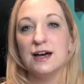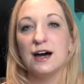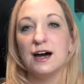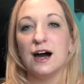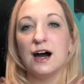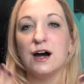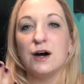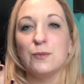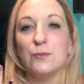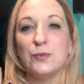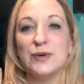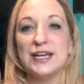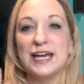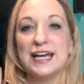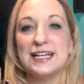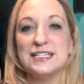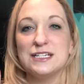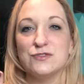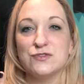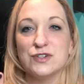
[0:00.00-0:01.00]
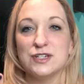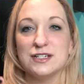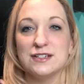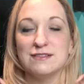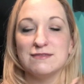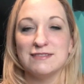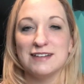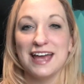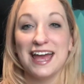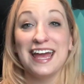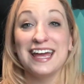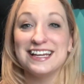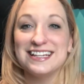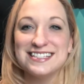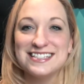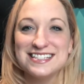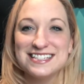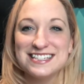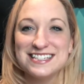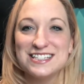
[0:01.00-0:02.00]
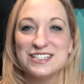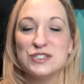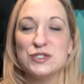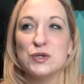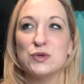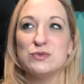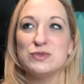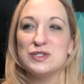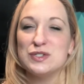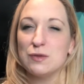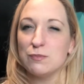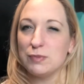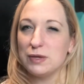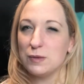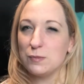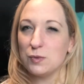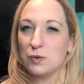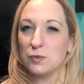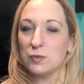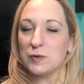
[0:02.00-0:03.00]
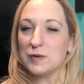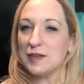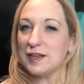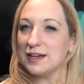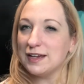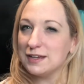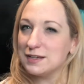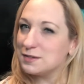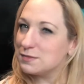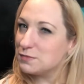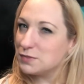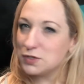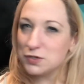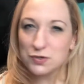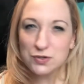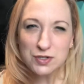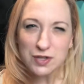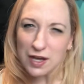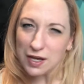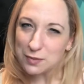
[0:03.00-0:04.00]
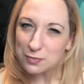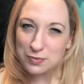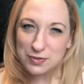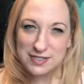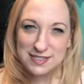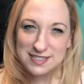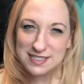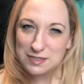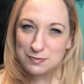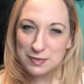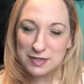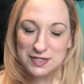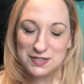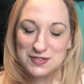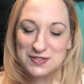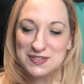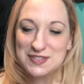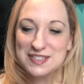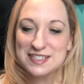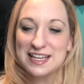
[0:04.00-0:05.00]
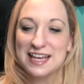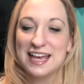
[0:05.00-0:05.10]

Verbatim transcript: um, we had different hands so some people were like you're not princess pickles